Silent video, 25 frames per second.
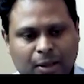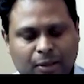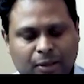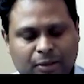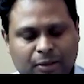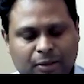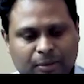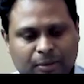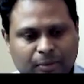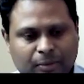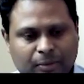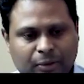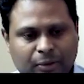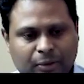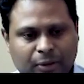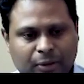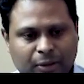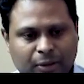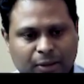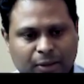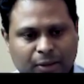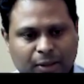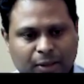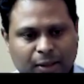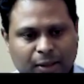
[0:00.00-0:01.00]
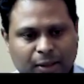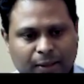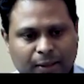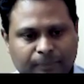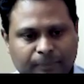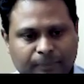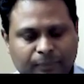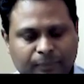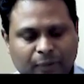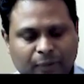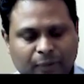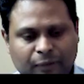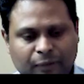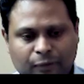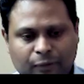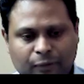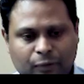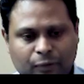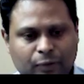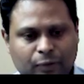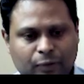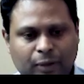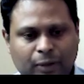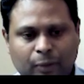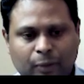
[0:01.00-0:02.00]
Similarly, uh, if
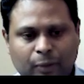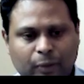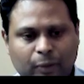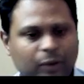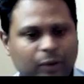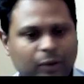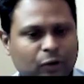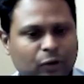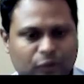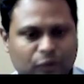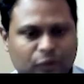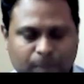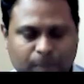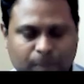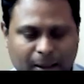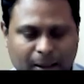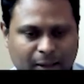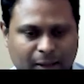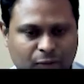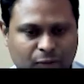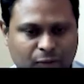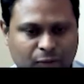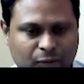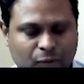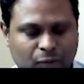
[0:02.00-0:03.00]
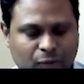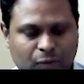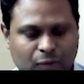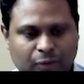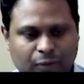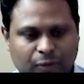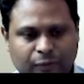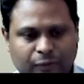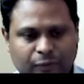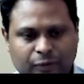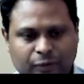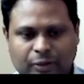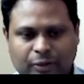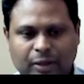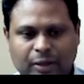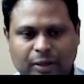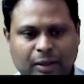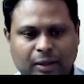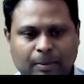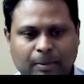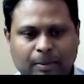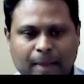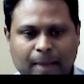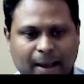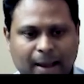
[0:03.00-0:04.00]
you're doing a Windows patch or if you're
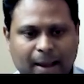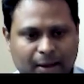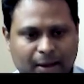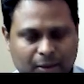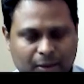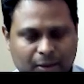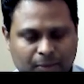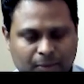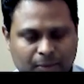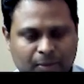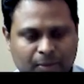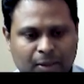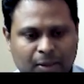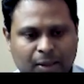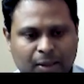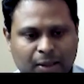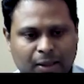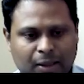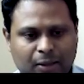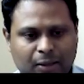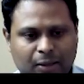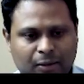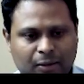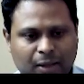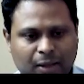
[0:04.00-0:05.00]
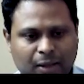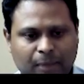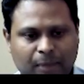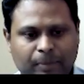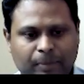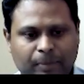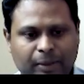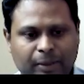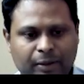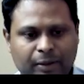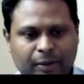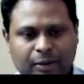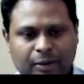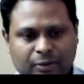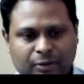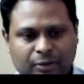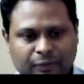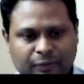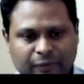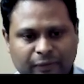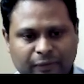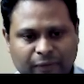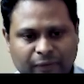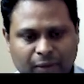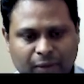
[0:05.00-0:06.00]
taking a backup, you know, that periods
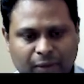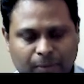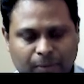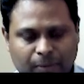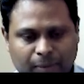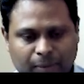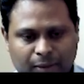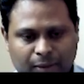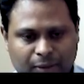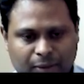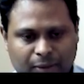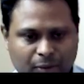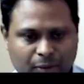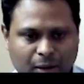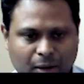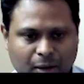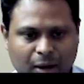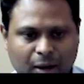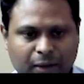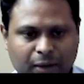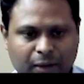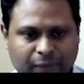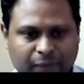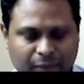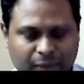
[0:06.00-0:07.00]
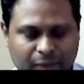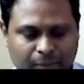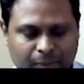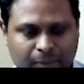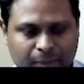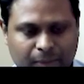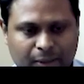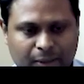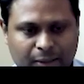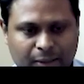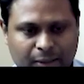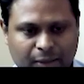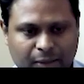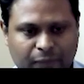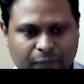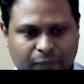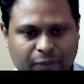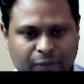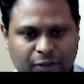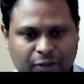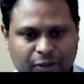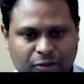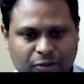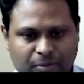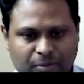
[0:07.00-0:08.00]
of availability or unavailability of
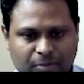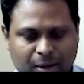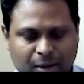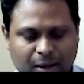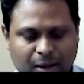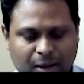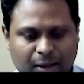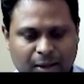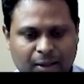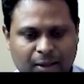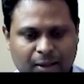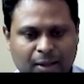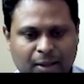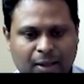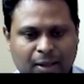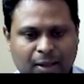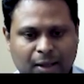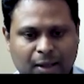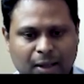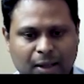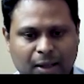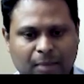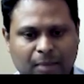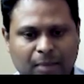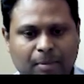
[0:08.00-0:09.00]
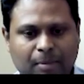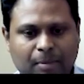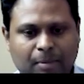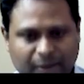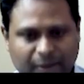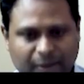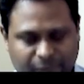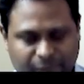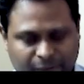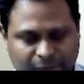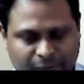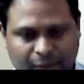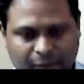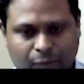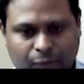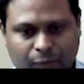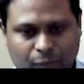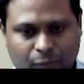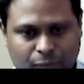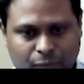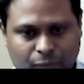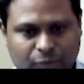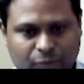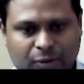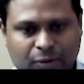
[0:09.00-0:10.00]
the HMI uh, might affect
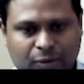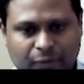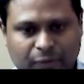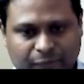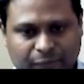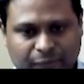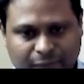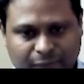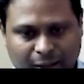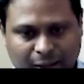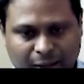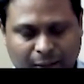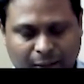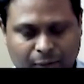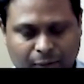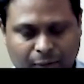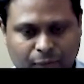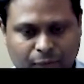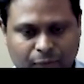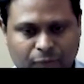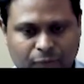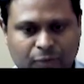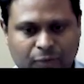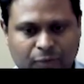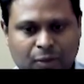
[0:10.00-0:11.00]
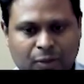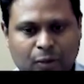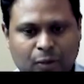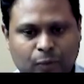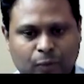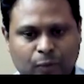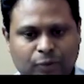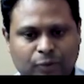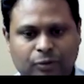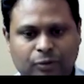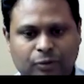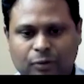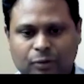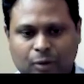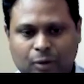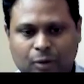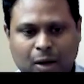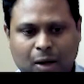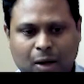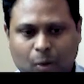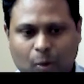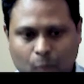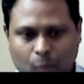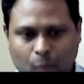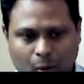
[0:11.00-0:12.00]
those values which you do
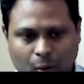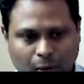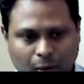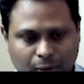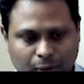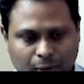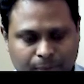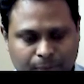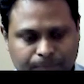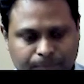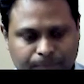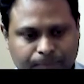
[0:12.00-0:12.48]
not want.